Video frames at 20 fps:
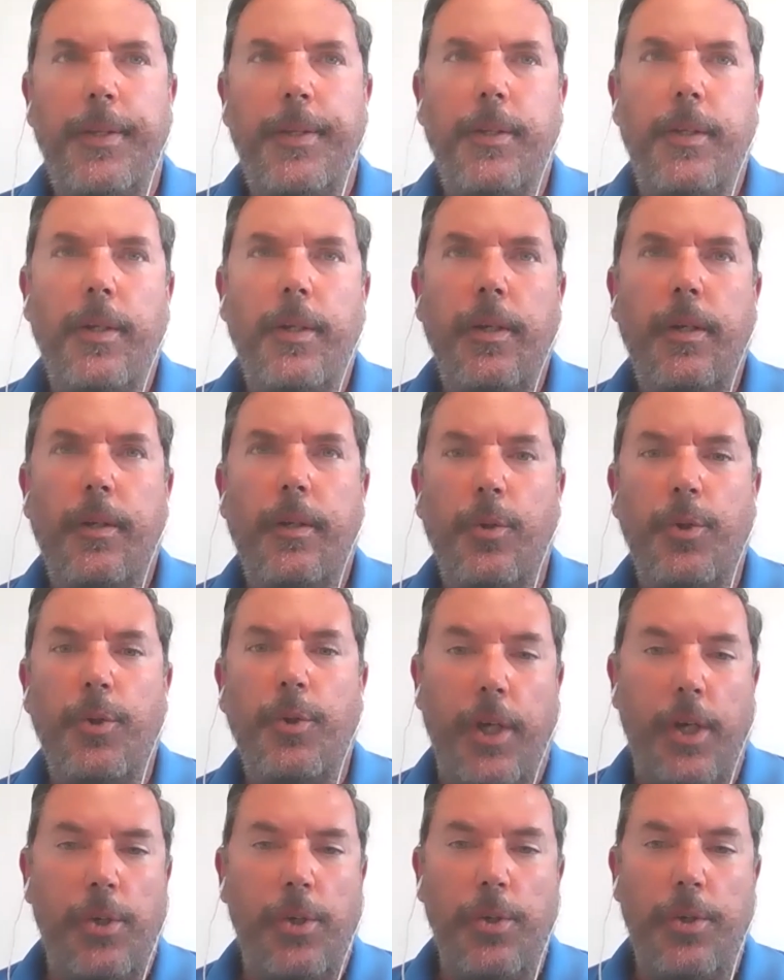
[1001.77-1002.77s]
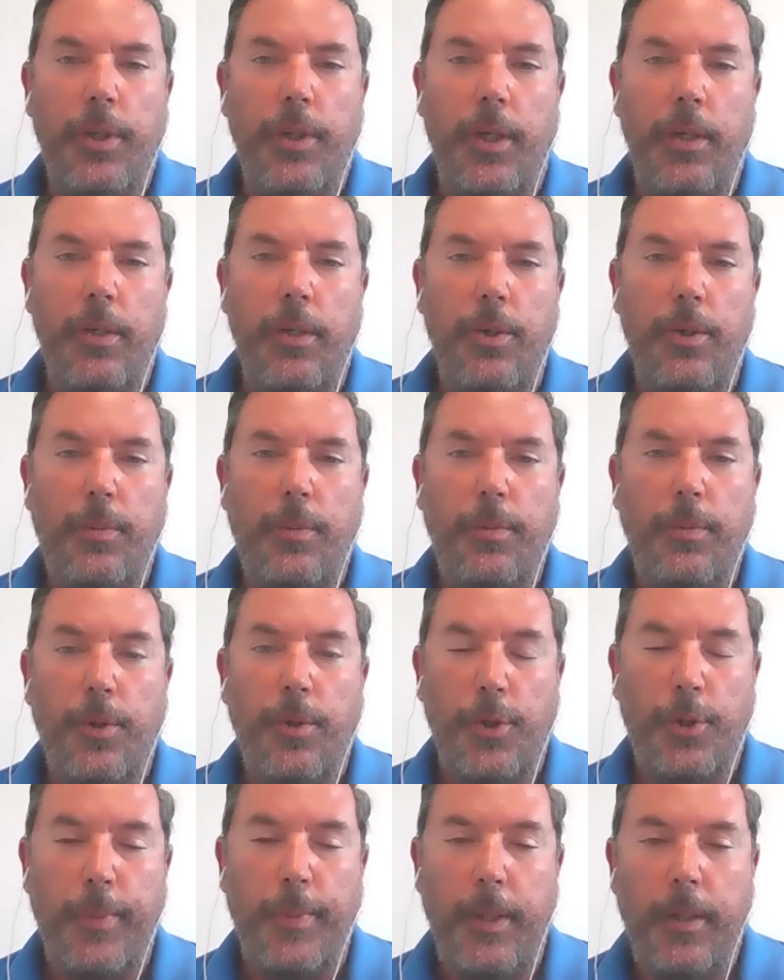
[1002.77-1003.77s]
that those issues that
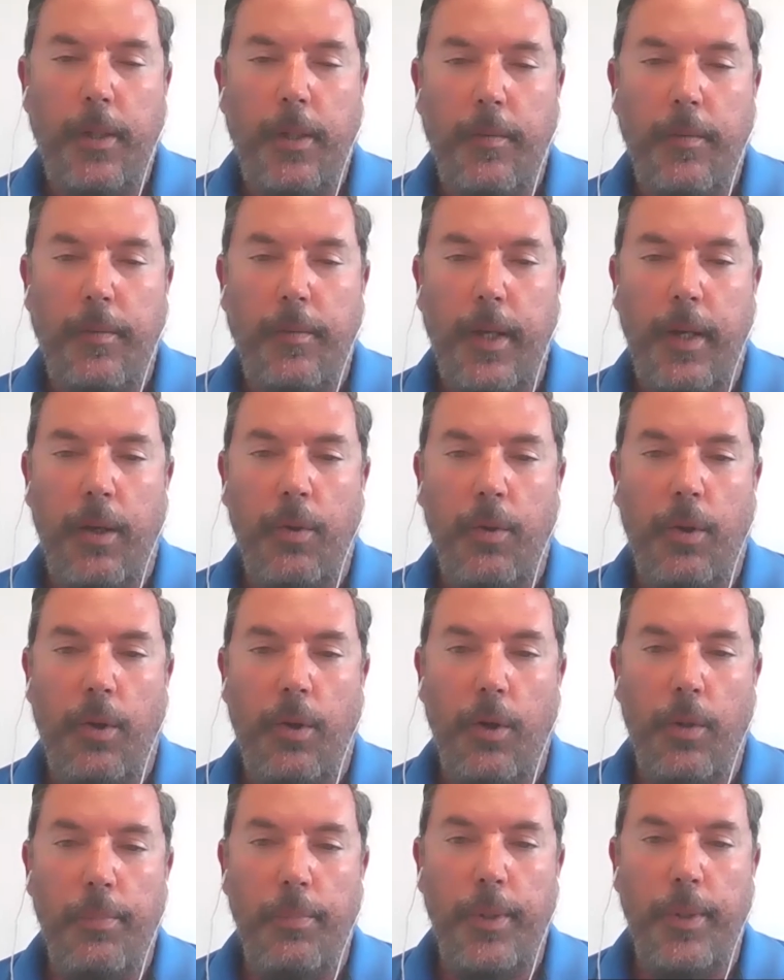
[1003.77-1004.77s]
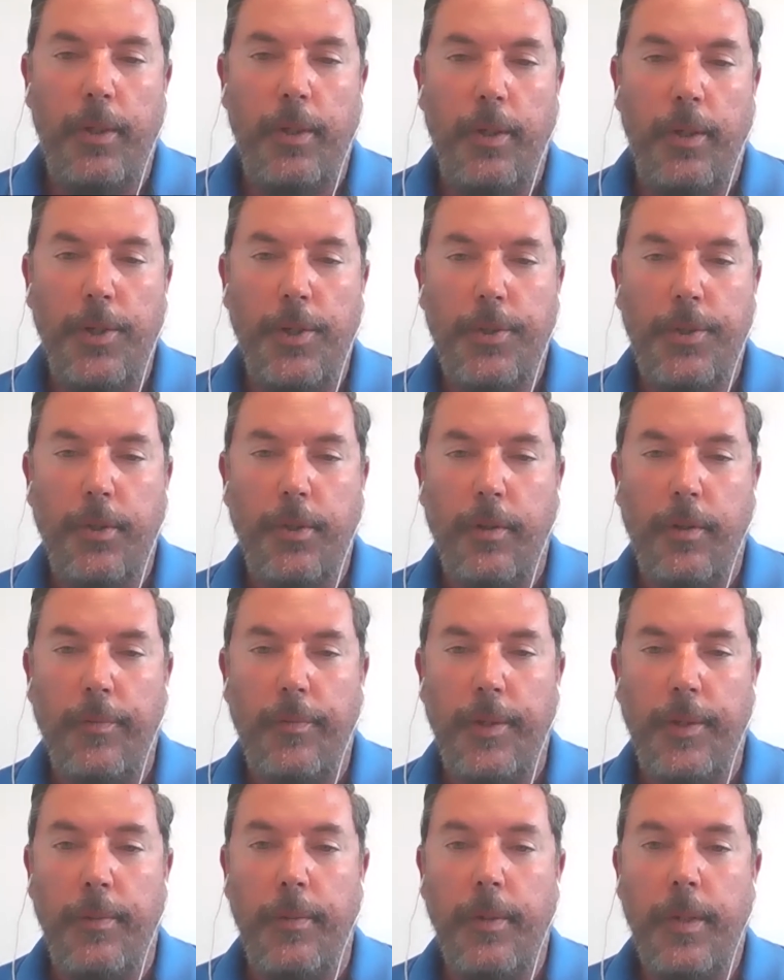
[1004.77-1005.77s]
you're speaking of now are because
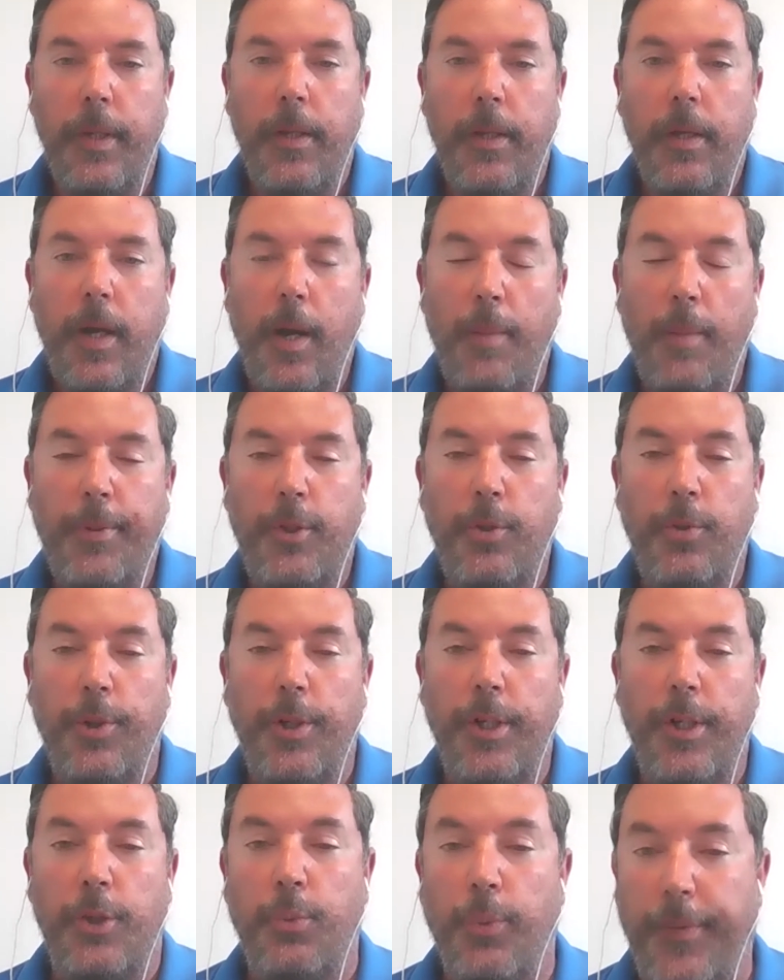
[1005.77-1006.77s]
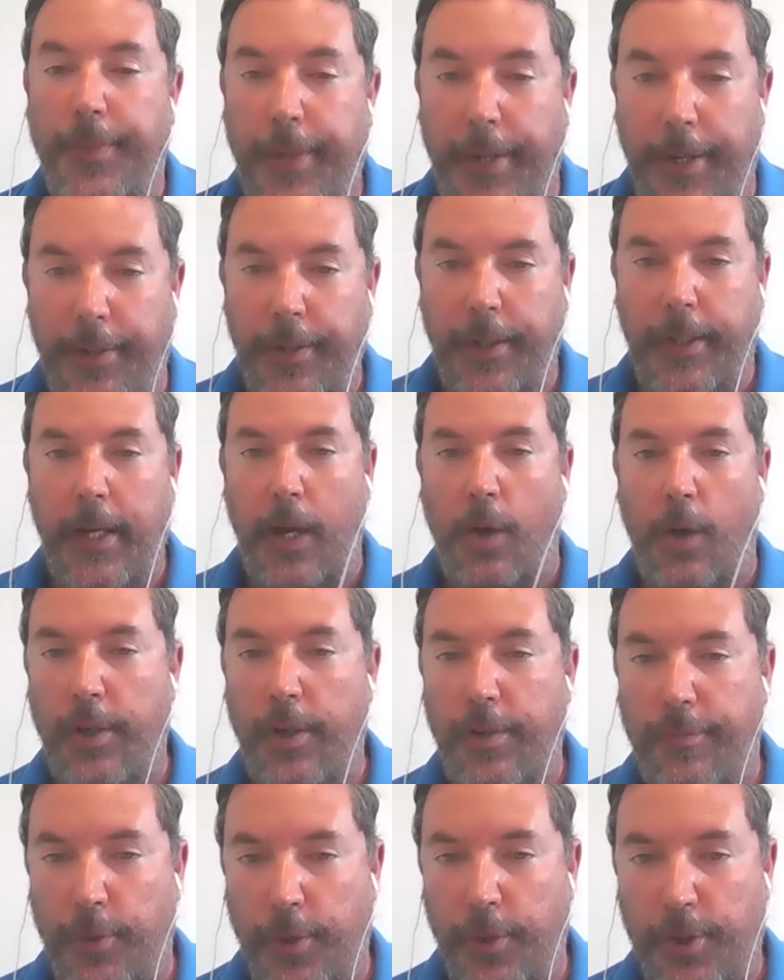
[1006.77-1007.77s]
of the opportunities within the
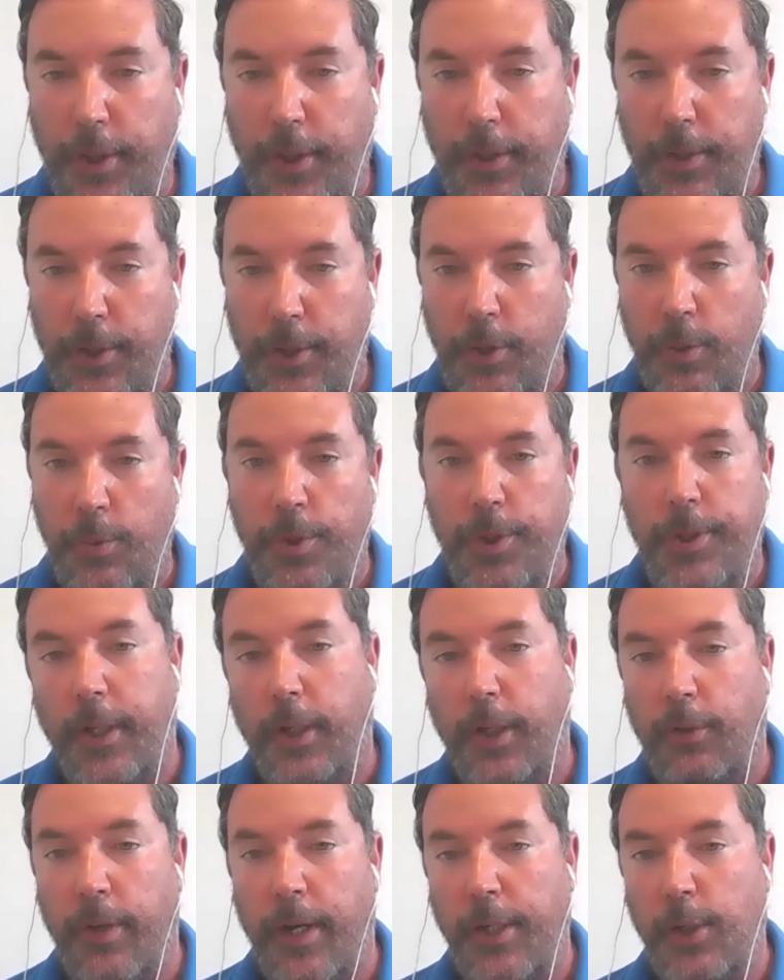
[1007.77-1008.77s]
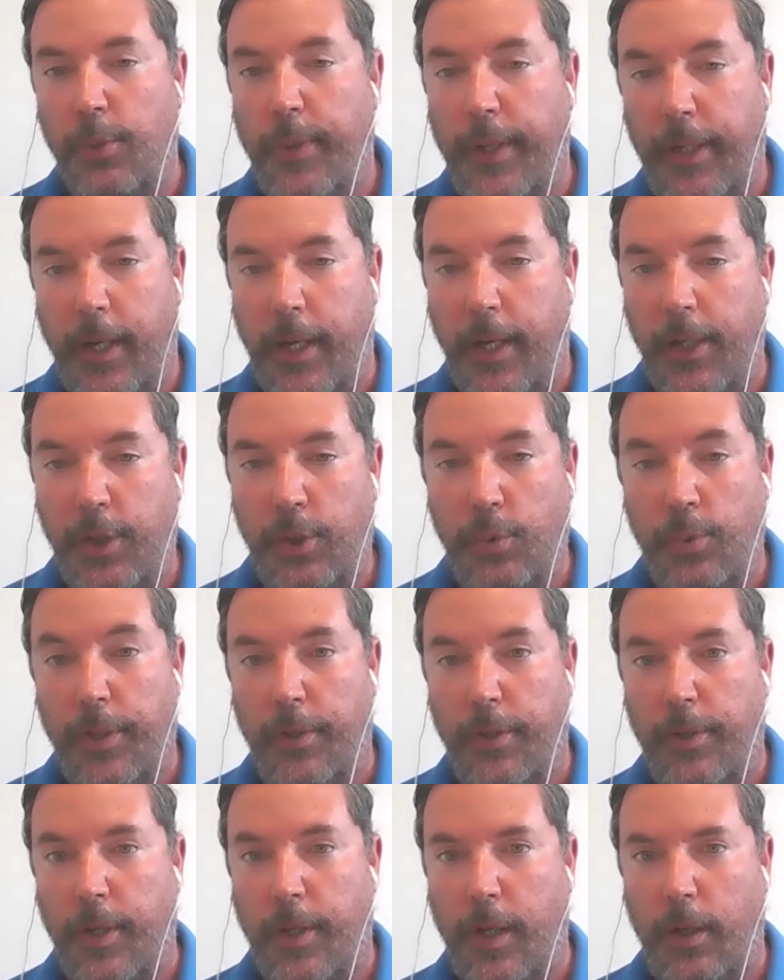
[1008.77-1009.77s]
county for students that are graduating high school
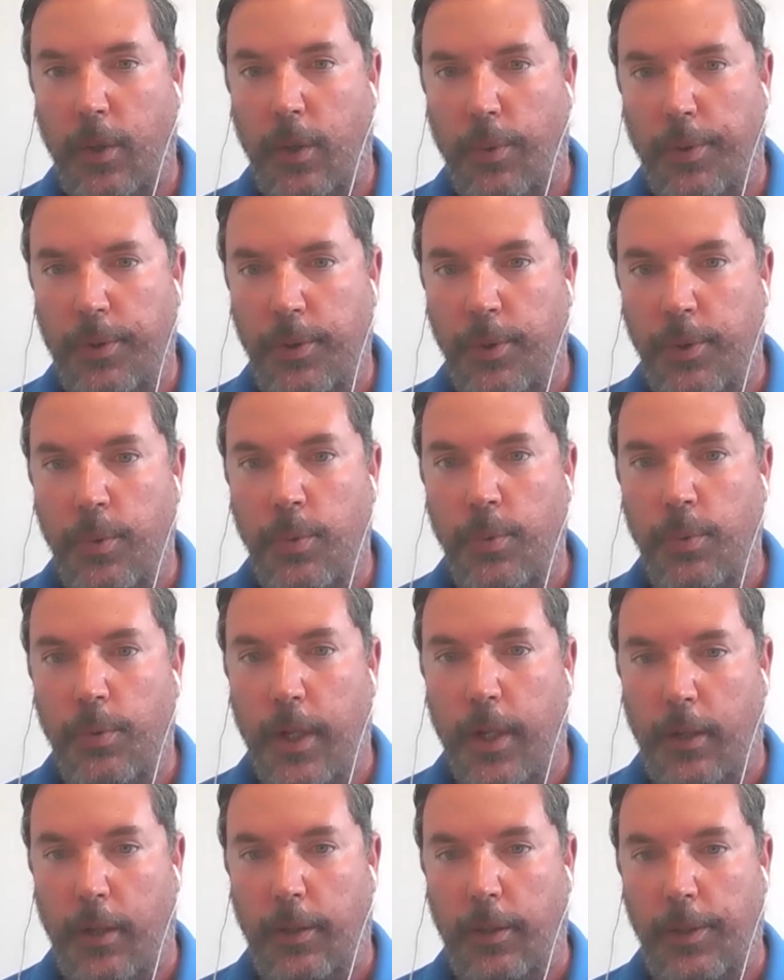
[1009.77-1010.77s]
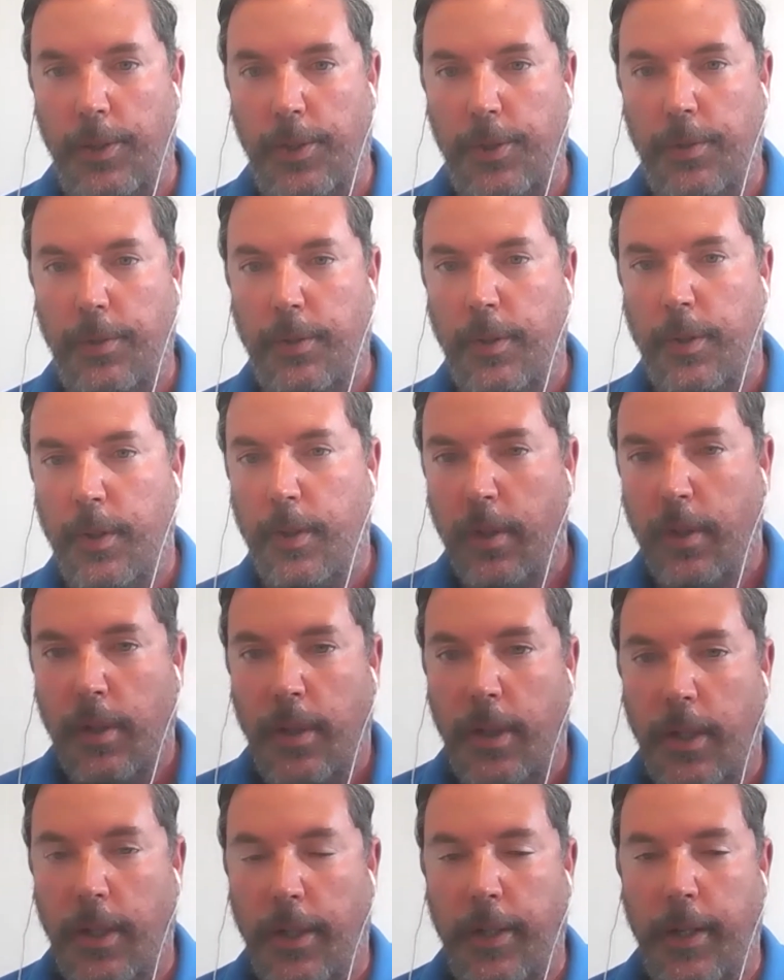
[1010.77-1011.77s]
that are not going to college.
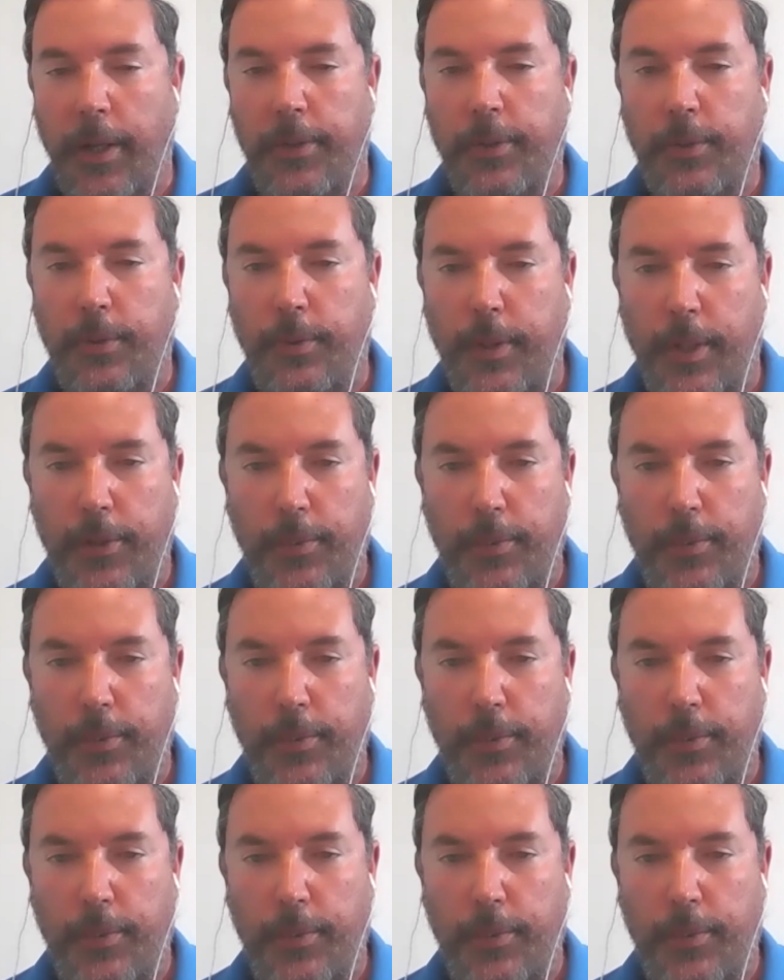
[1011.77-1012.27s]
And that's